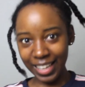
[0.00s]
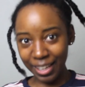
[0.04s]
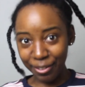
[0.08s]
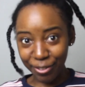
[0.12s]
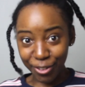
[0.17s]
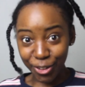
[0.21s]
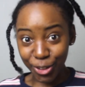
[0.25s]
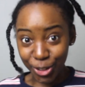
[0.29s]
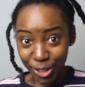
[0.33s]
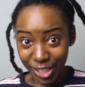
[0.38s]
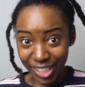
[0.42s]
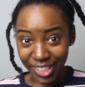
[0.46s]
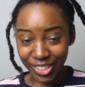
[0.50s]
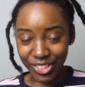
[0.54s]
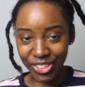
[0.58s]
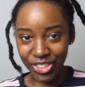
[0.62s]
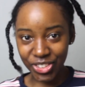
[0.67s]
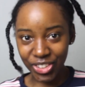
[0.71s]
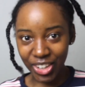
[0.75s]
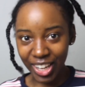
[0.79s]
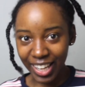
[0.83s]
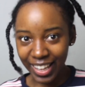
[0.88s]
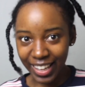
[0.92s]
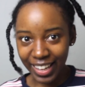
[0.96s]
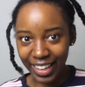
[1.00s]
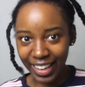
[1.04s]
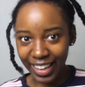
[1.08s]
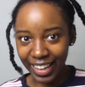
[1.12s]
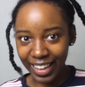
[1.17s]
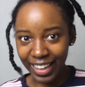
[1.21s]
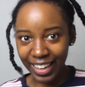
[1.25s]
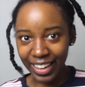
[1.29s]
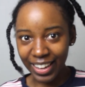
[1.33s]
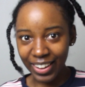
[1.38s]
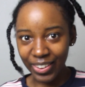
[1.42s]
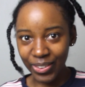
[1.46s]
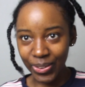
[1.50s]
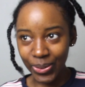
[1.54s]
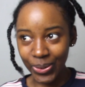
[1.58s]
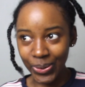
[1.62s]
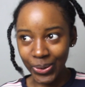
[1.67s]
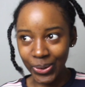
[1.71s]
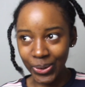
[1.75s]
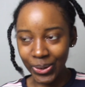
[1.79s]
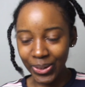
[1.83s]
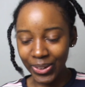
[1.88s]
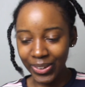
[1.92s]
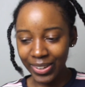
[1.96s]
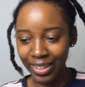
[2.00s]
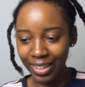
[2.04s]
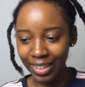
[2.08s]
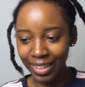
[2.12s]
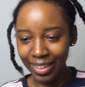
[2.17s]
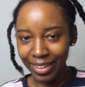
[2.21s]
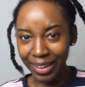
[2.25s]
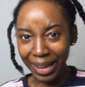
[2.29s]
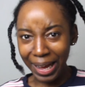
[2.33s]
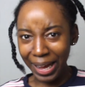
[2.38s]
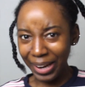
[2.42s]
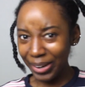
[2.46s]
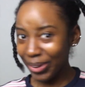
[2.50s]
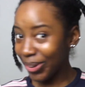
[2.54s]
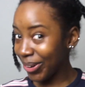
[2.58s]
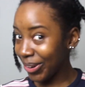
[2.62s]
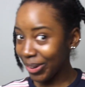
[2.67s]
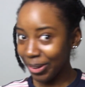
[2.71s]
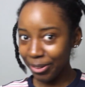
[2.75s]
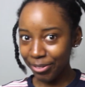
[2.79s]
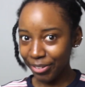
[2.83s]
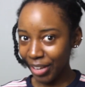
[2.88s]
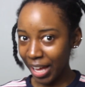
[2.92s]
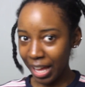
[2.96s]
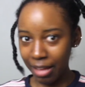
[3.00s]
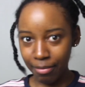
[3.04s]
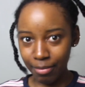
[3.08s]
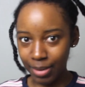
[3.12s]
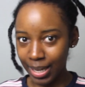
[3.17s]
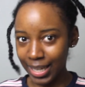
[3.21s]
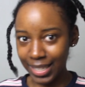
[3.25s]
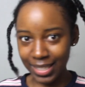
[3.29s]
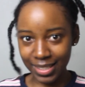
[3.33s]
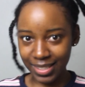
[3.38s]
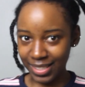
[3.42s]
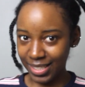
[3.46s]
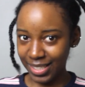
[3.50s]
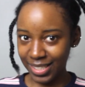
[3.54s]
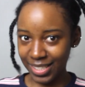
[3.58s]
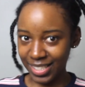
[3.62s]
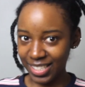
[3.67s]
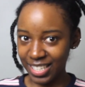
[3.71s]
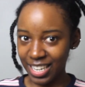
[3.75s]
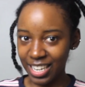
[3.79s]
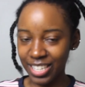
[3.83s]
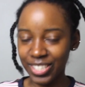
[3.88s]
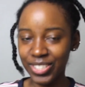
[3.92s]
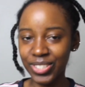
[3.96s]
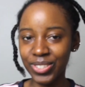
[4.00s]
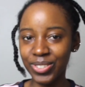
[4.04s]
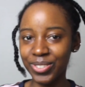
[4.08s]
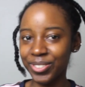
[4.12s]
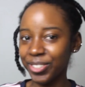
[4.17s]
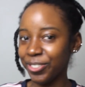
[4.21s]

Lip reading: If you're in Australia, or I don't know if Kmart is international.